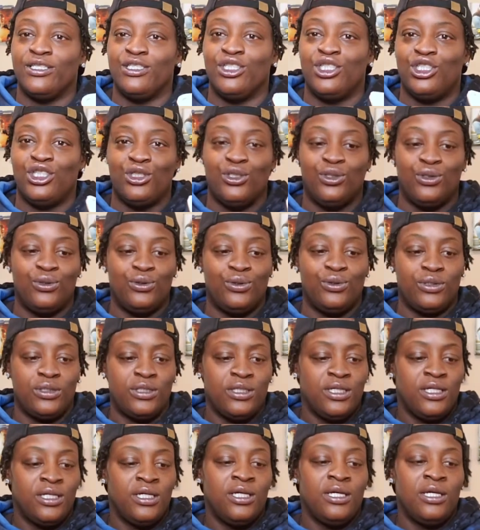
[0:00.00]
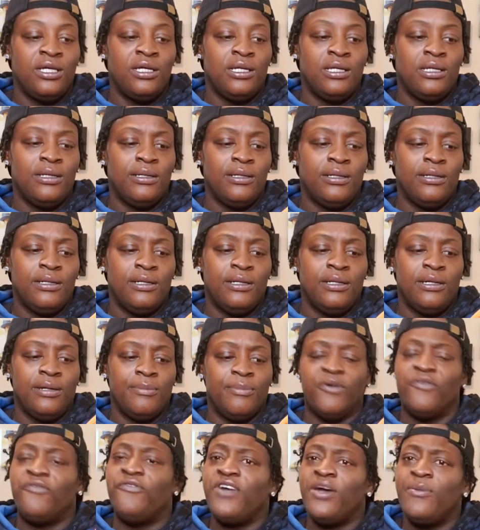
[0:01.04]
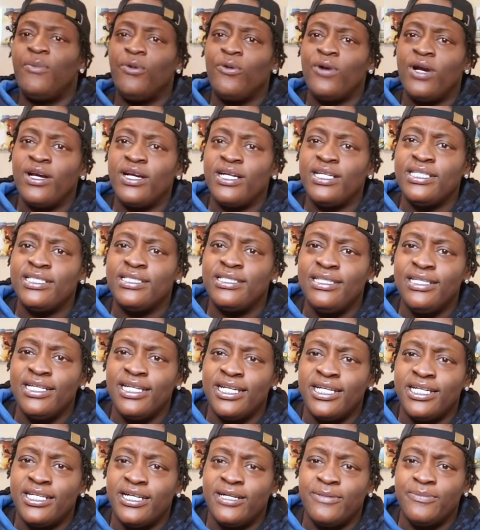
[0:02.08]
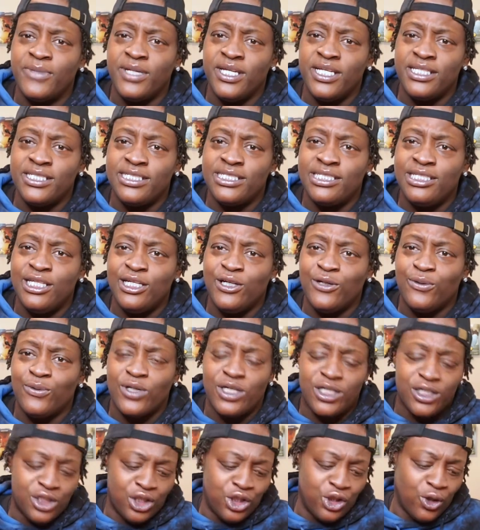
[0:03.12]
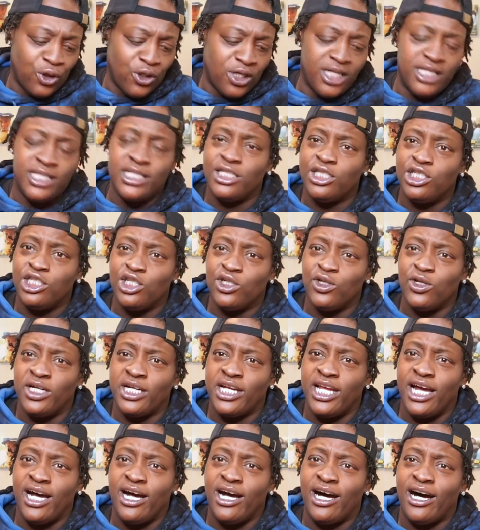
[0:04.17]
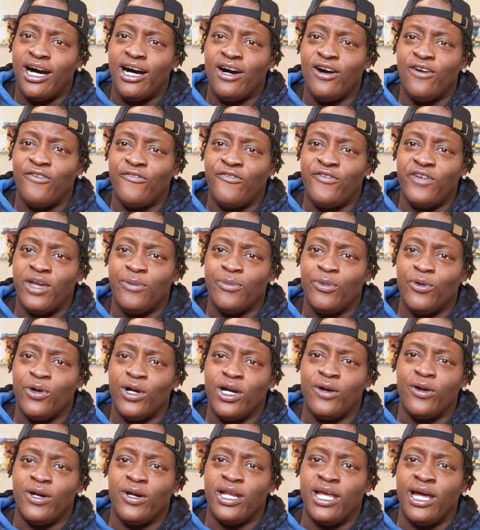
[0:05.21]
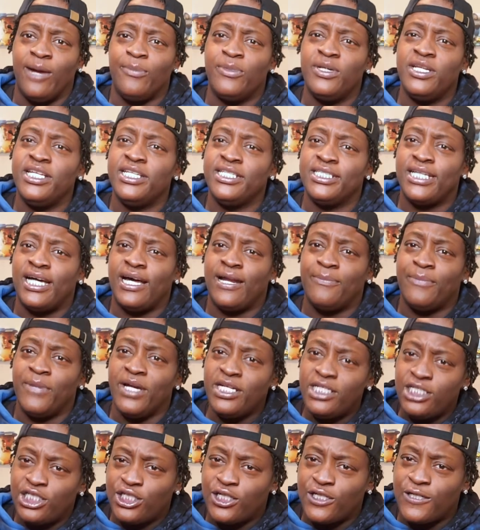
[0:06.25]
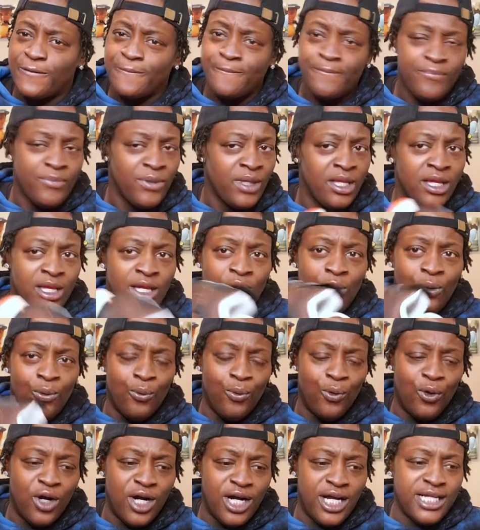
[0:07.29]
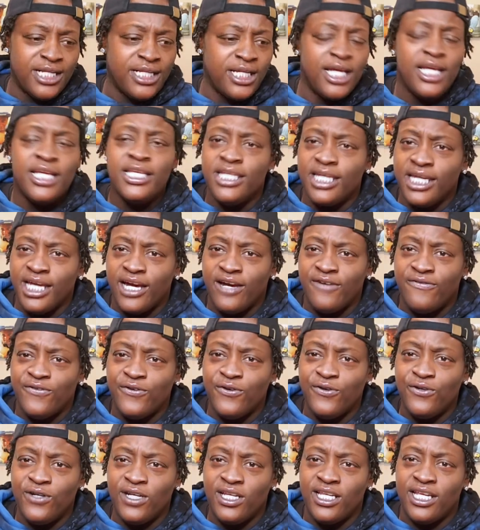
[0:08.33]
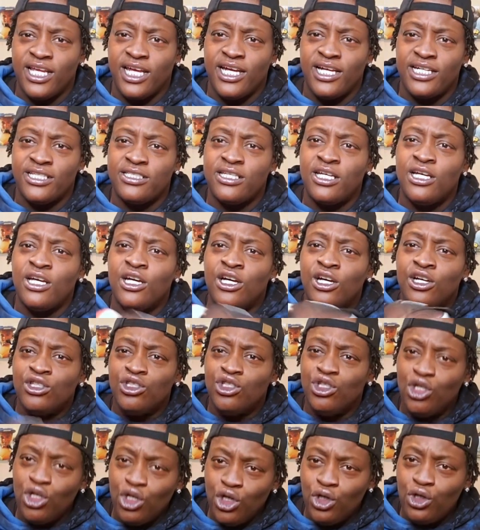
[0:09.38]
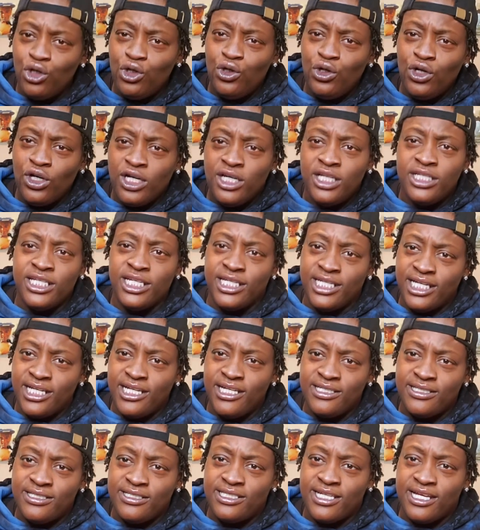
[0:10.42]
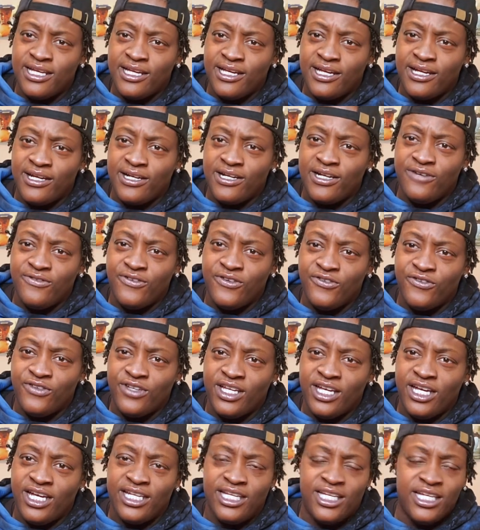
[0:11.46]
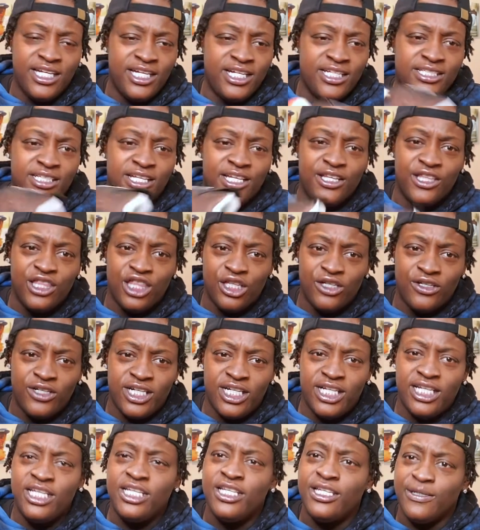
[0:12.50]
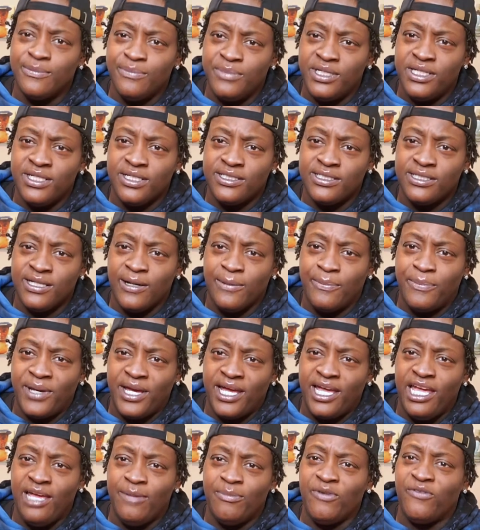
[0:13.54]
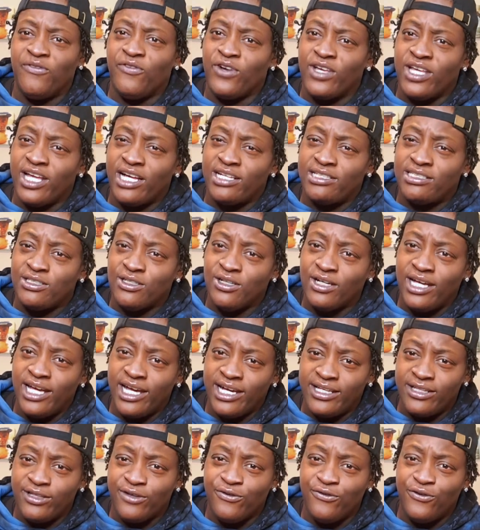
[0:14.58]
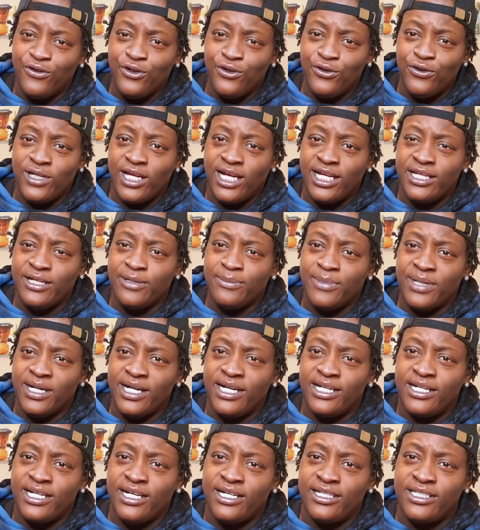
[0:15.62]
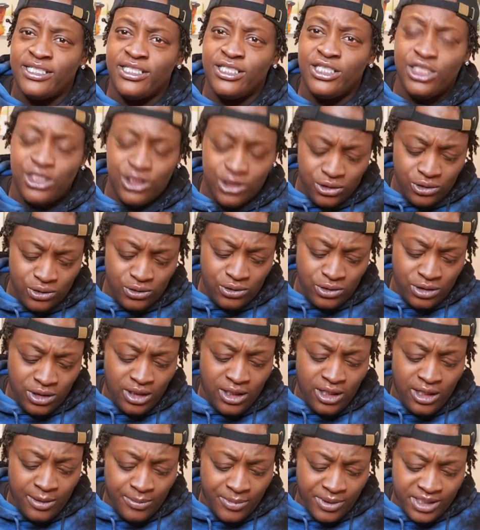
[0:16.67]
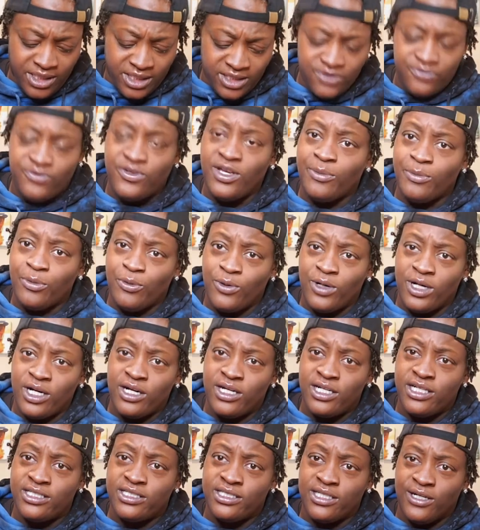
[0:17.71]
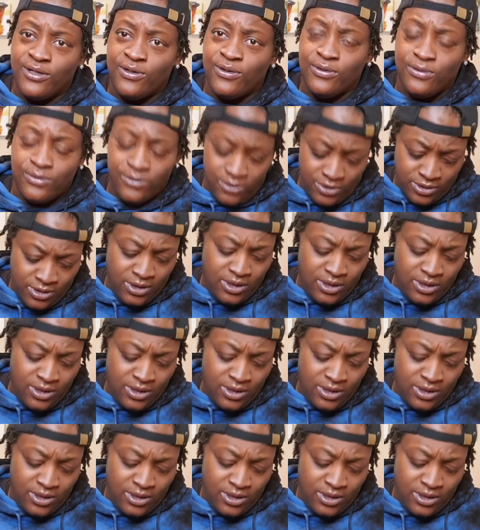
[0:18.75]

the shoes. But February is looking up in the sneaker world. Jordan is showing out all February. Now, I'm going to need y'all to make sure, one, you got food in your house. Two, your kids are taken care of if you got kids. And three, your bills are paid before y'all start acting a fool out here buying all these shoes. Because February is going to,